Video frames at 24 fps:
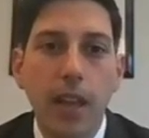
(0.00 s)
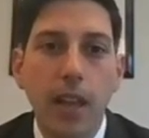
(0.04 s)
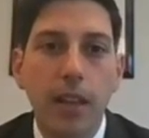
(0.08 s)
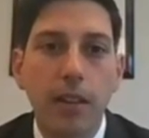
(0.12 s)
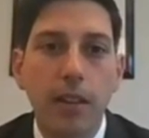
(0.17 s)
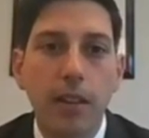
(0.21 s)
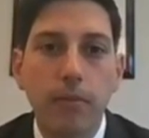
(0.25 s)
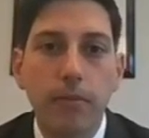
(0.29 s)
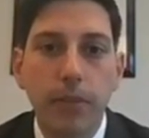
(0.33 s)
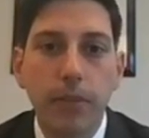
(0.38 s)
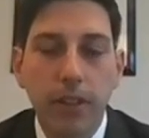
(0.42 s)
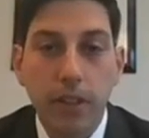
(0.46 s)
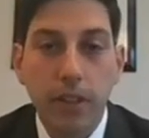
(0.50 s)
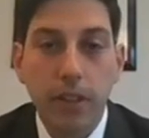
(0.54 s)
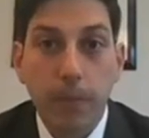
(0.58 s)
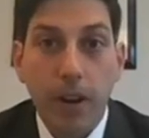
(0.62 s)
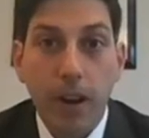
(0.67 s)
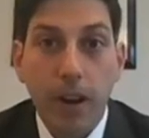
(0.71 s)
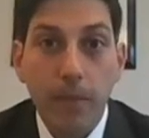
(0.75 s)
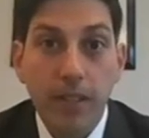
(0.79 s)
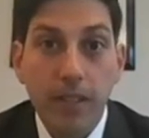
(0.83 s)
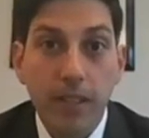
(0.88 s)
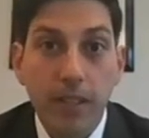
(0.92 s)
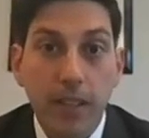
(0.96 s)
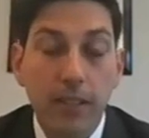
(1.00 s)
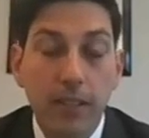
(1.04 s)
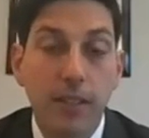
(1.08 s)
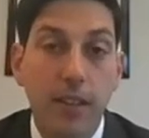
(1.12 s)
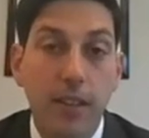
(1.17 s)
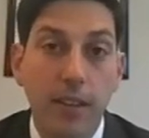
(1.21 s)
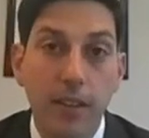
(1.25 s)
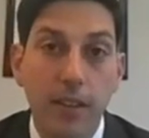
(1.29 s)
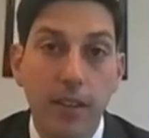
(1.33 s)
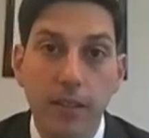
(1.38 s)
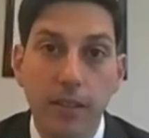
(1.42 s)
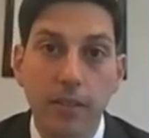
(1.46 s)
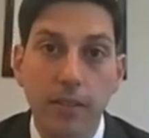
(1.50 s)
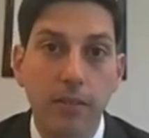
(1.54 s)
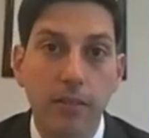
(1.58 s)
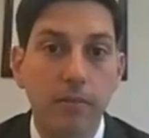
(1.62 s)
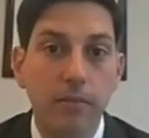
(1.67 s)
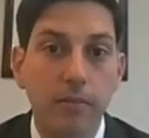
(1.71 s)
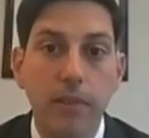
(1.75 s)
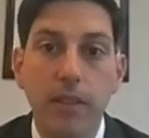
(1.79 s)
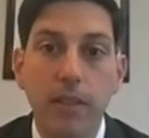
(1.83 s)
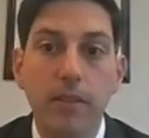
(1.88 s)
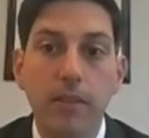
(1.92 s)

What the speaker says: And what the department says here is